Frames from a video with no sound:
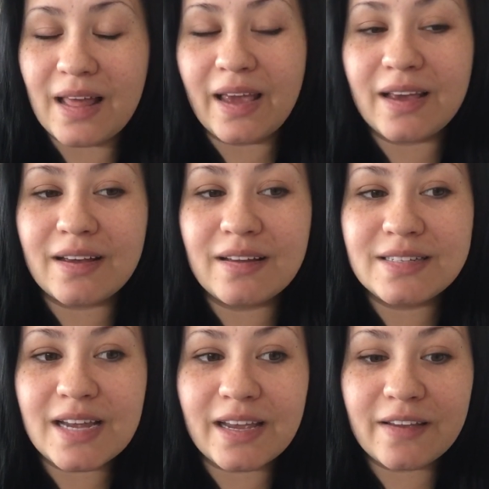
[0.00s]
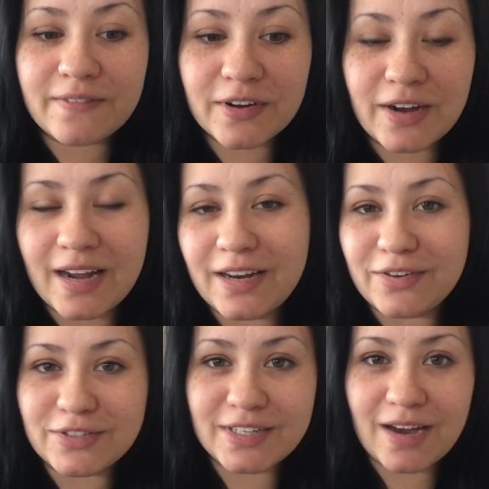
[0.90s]
Like taking for granted
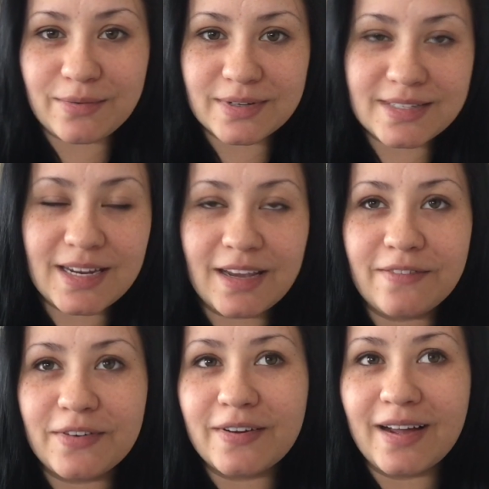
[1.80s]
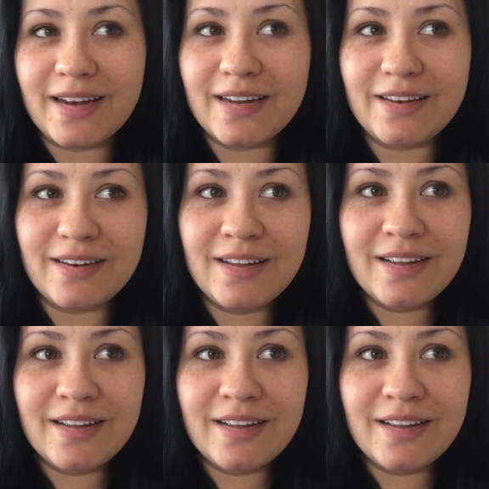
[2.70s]
your showers, taking for granted